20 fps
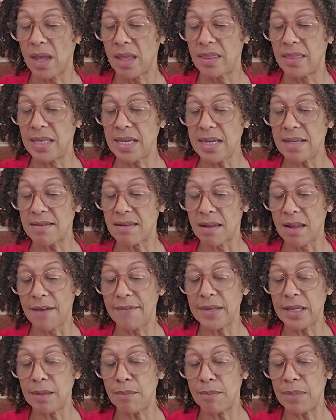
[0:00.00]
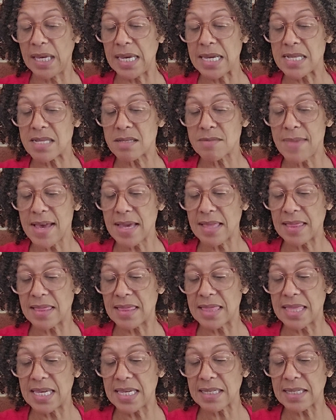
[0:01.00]
These loving beings make
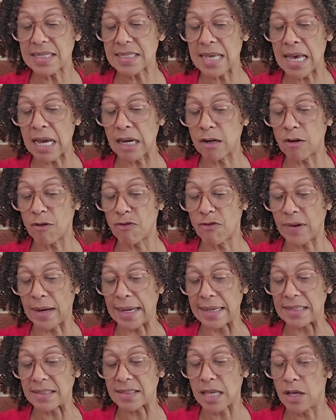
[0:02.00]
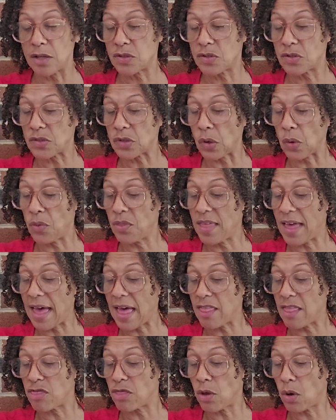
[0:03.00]
this sacrifice so
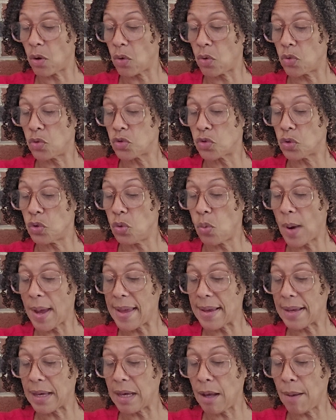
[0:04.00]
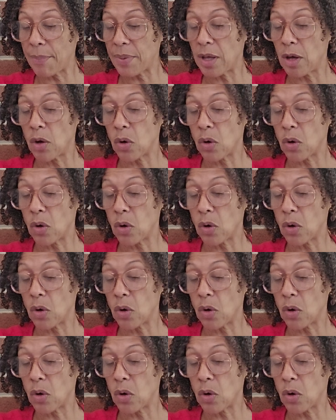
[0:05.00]
that those who wake up